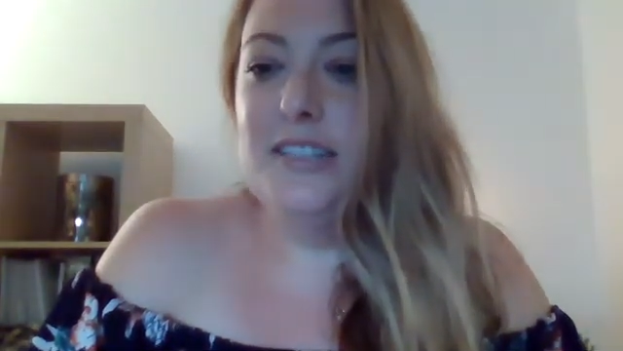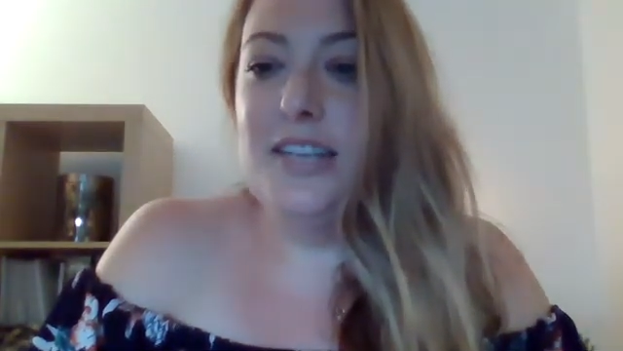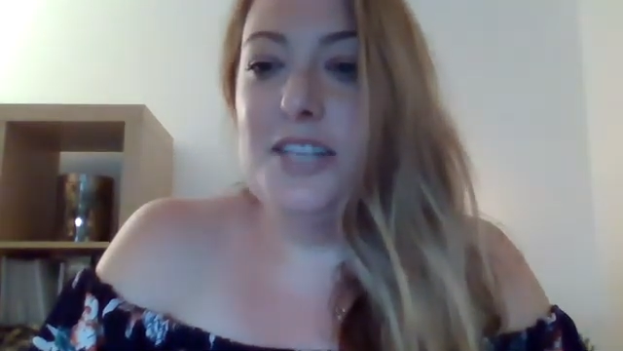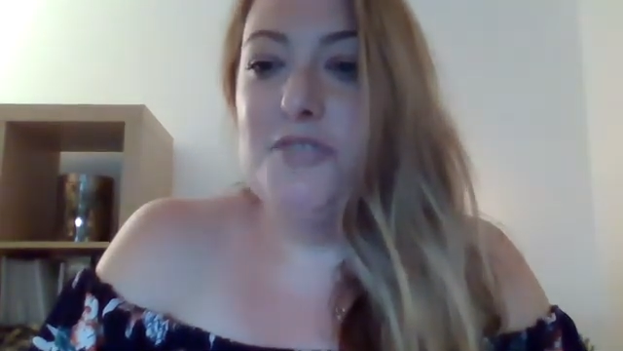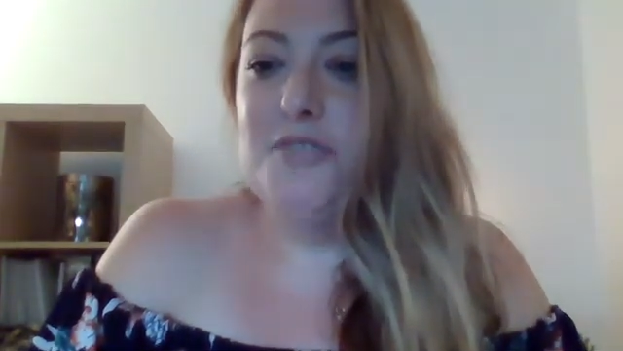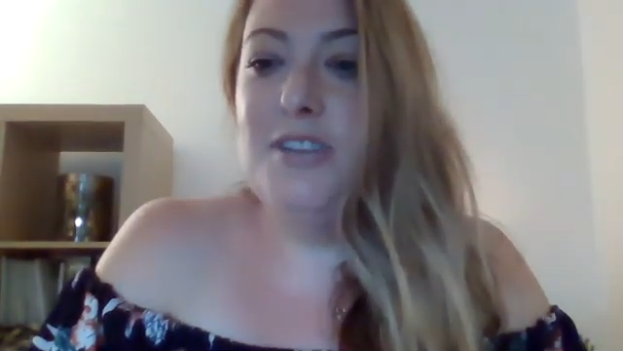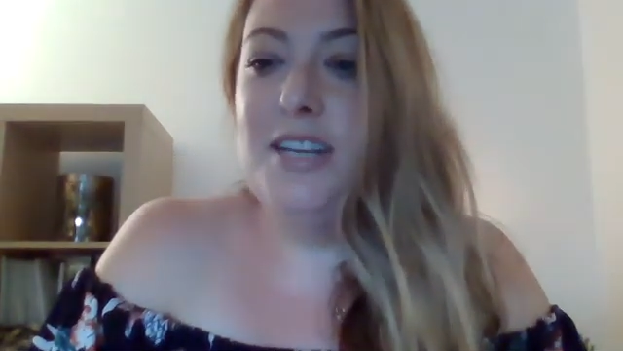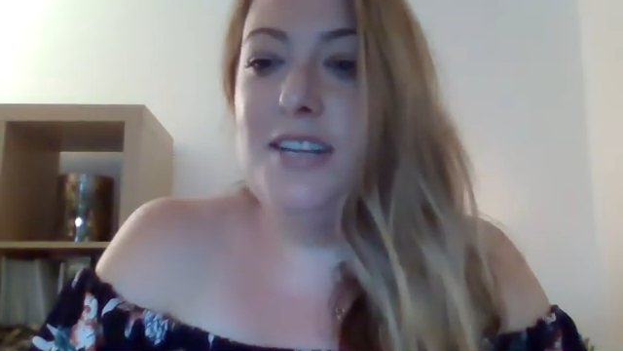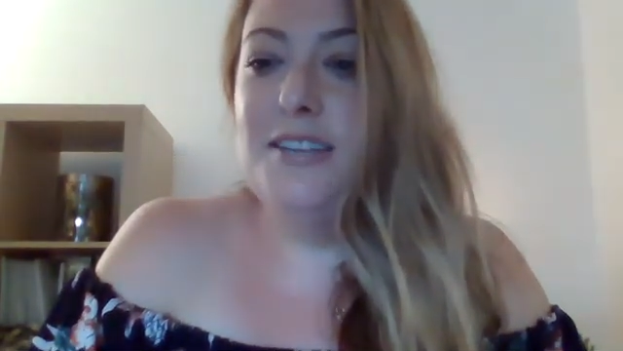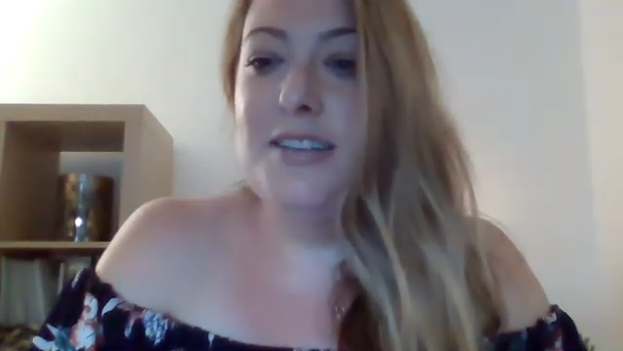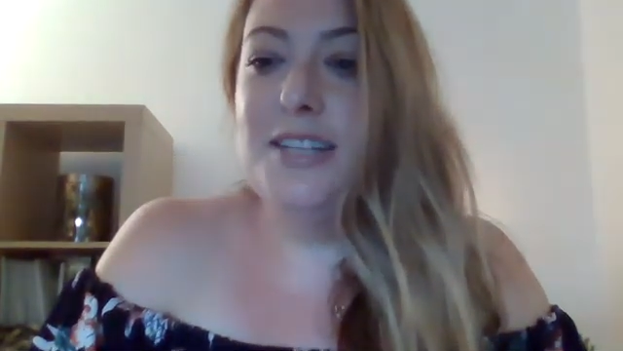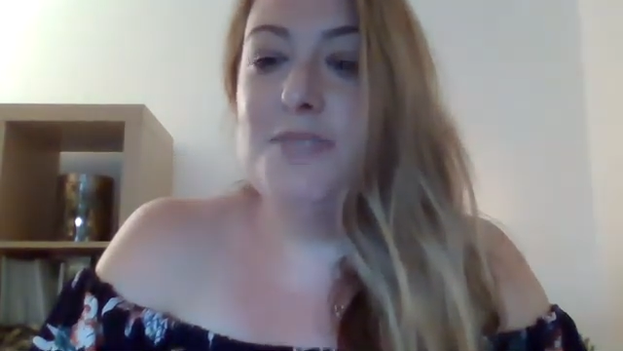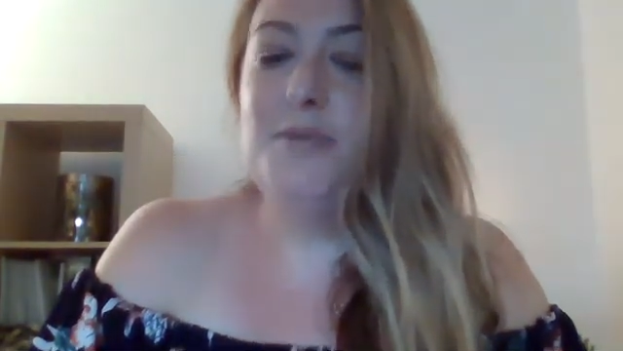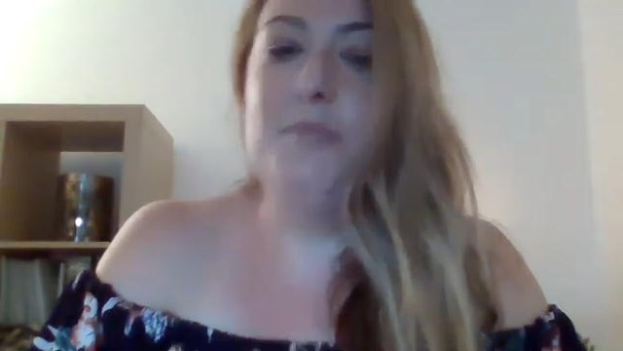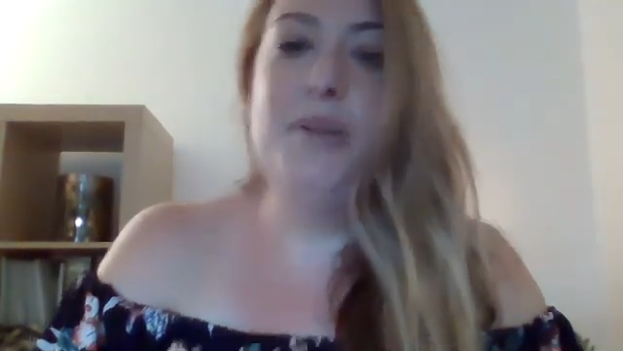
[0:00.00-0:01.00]
That's really
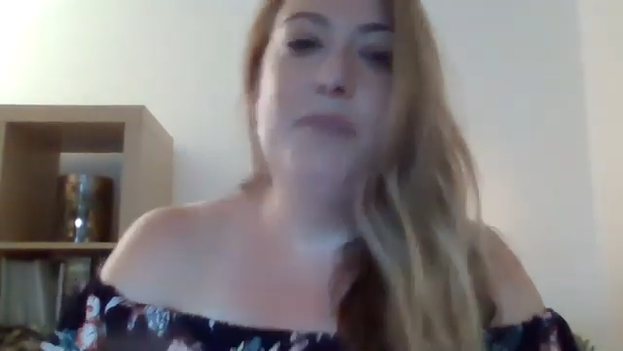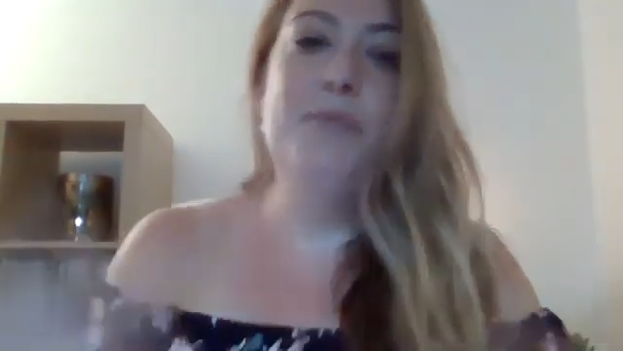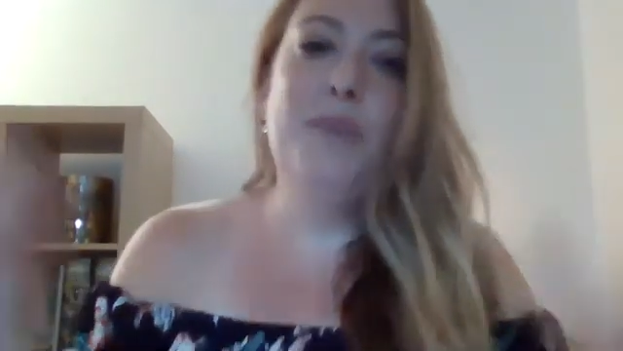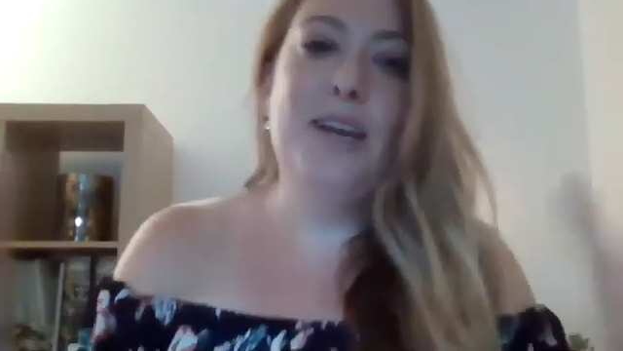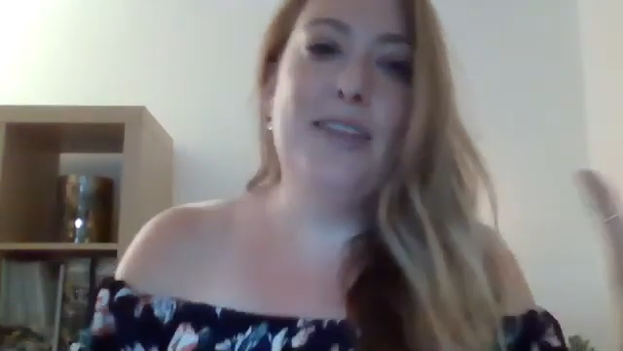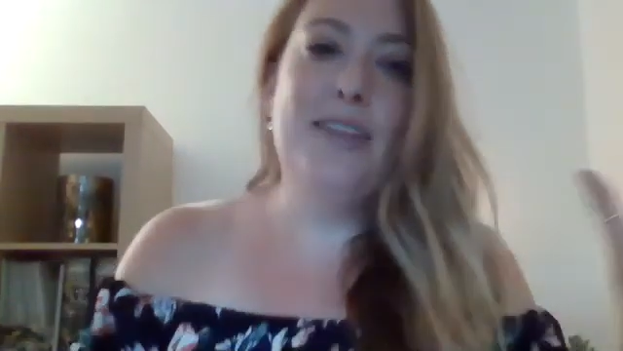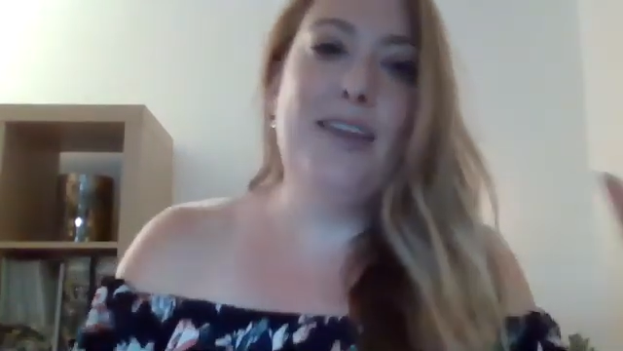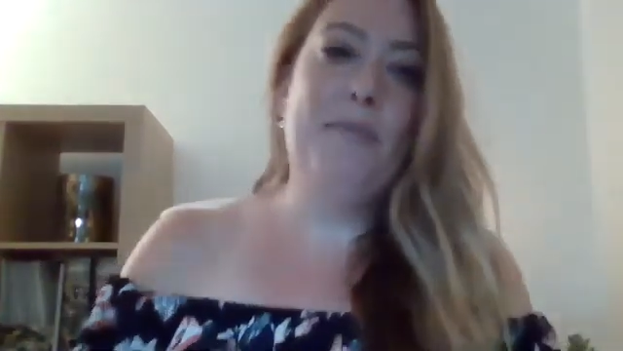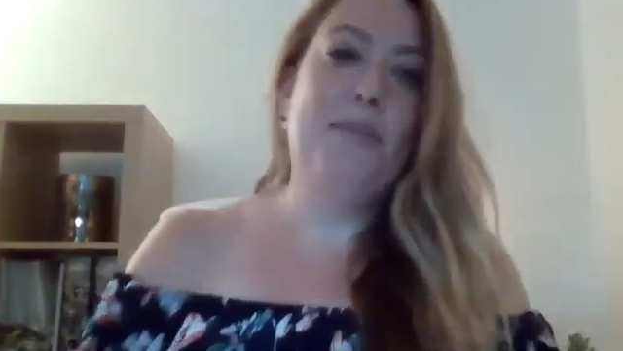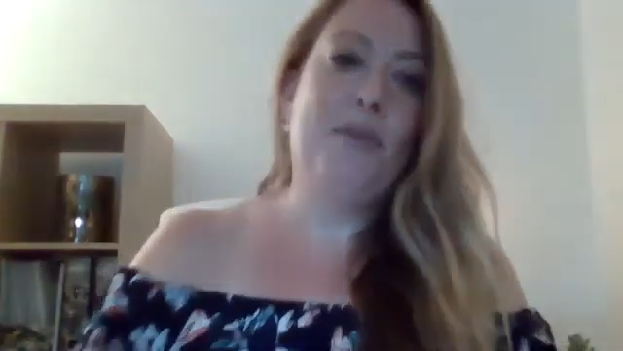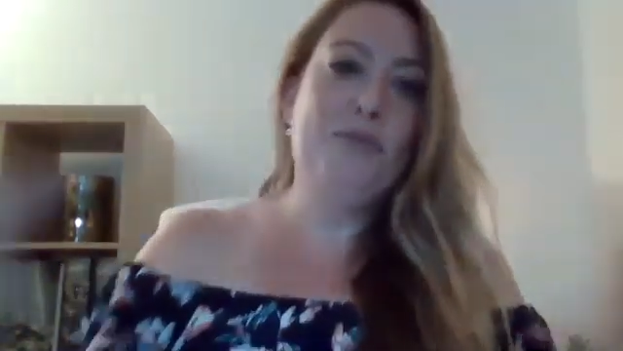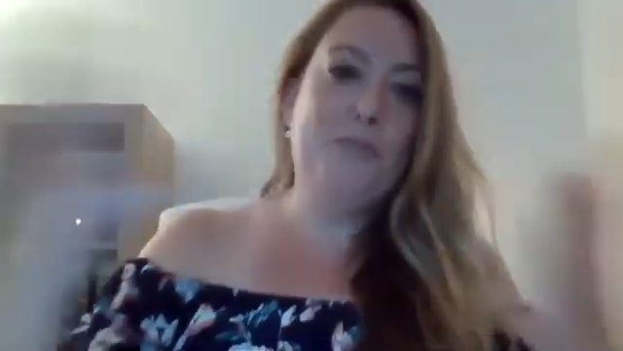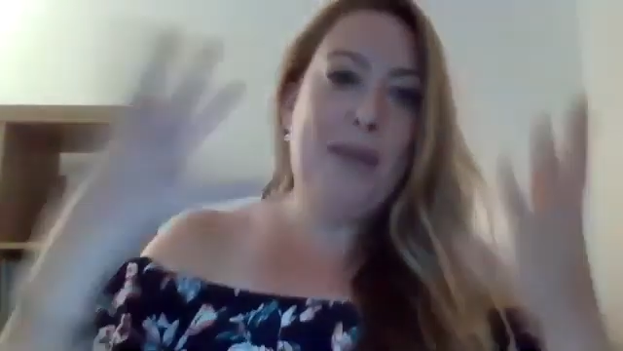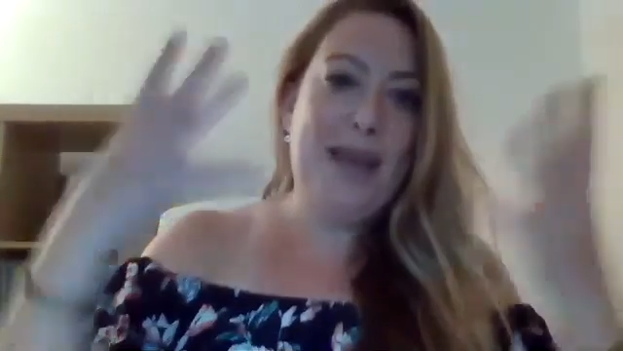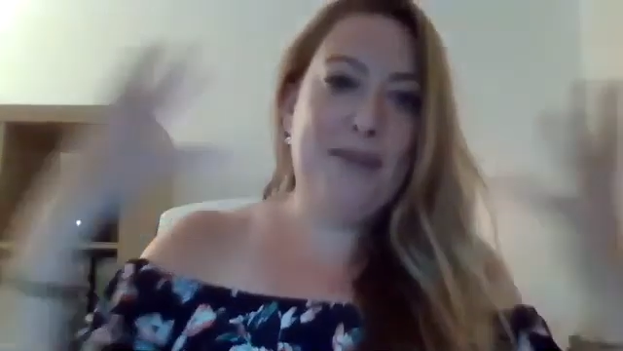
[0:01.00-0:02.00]
nice when people get those